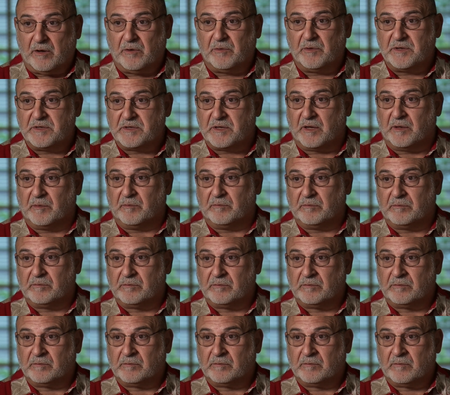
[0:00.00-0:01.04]
always am.
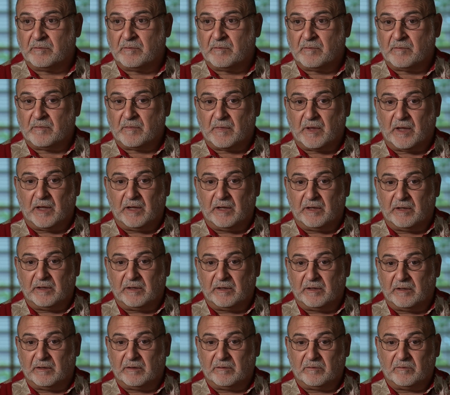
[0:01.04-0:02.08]

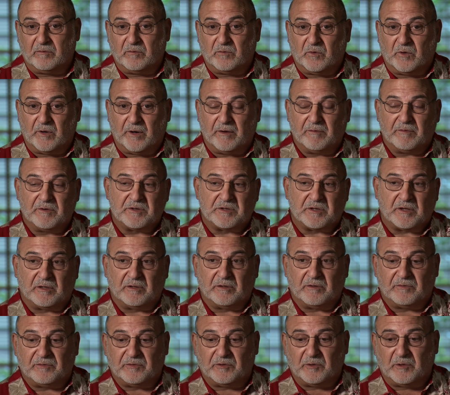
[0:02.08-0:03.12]
And whatever's on
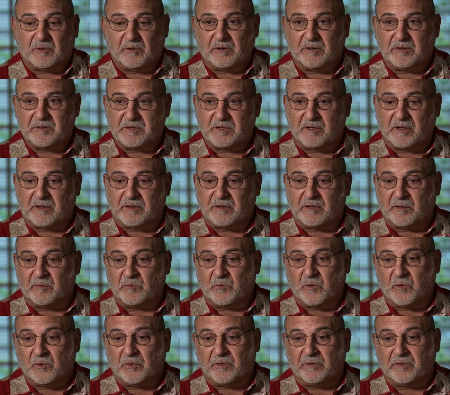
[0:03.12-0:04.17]
the floor is nothing
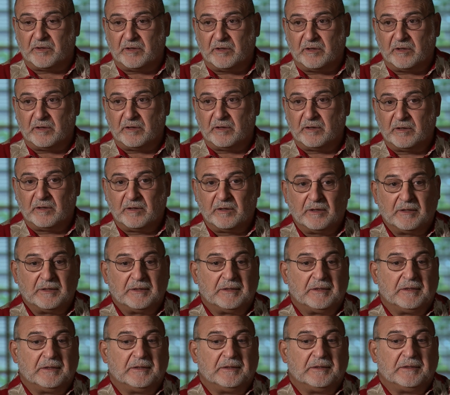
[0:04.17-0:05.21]
more than
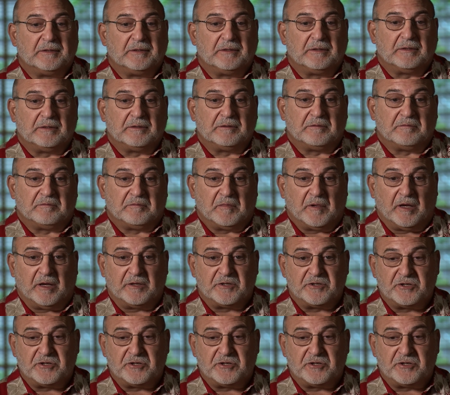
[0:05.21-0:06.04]
a